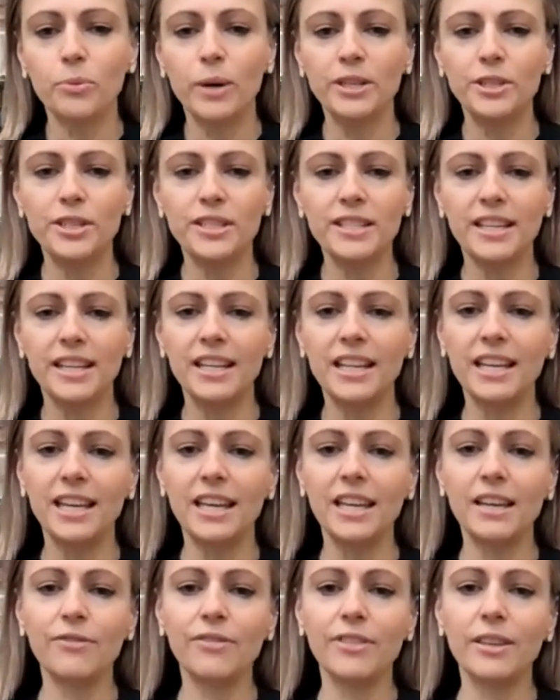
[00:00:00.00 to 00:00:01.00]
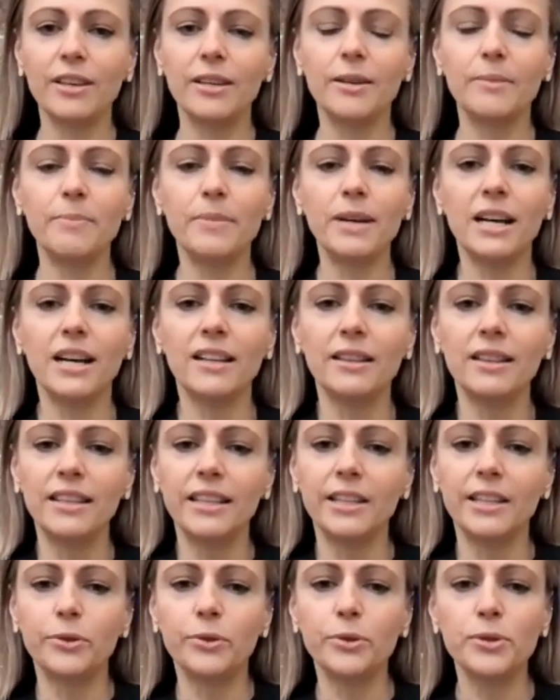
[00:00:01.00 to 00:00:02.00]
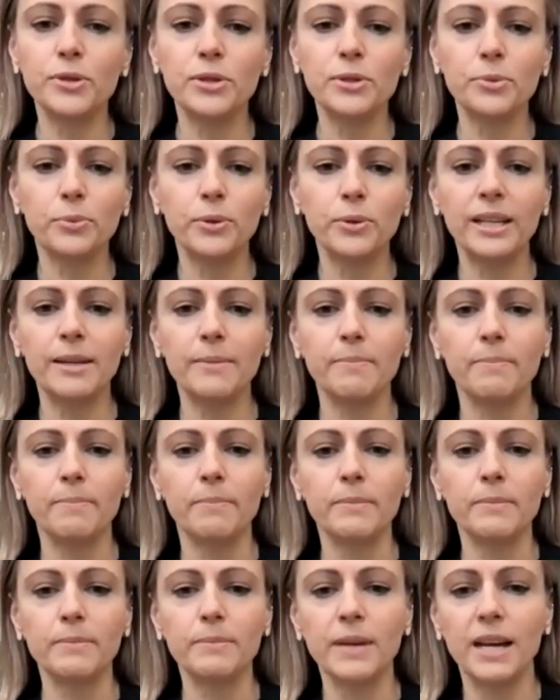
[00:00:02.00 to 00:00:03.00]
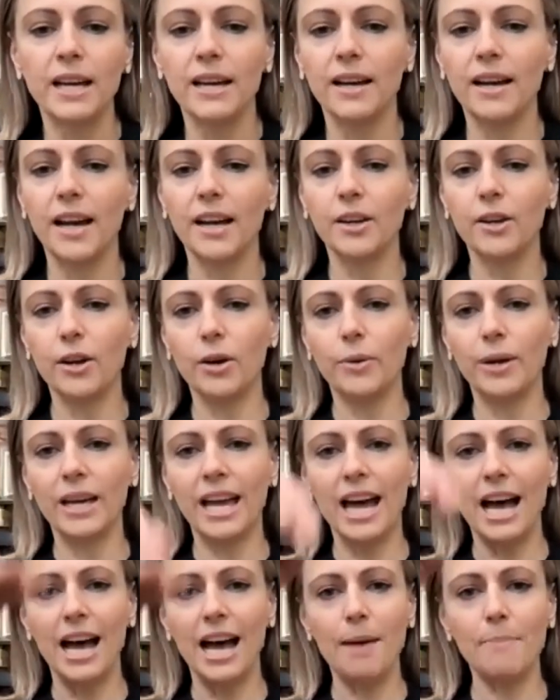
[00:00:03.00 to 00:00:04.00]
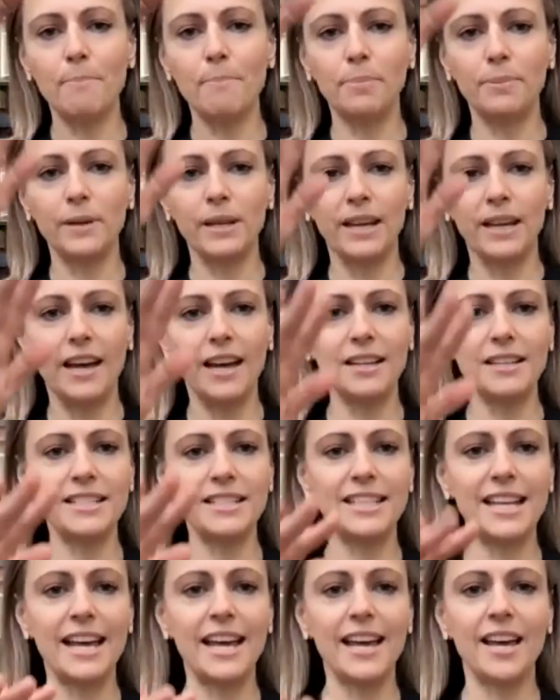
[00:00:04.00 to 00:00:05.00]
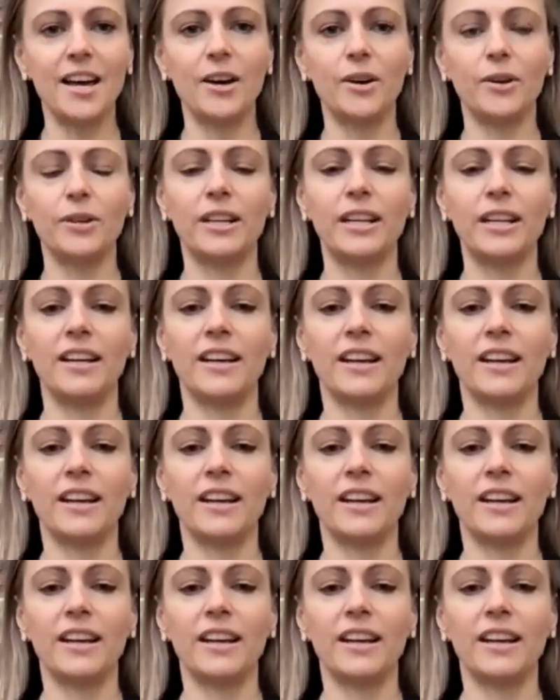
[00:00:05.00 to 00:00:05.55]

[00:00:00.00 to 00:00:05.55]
We're just going to give them a little swim, and going up and down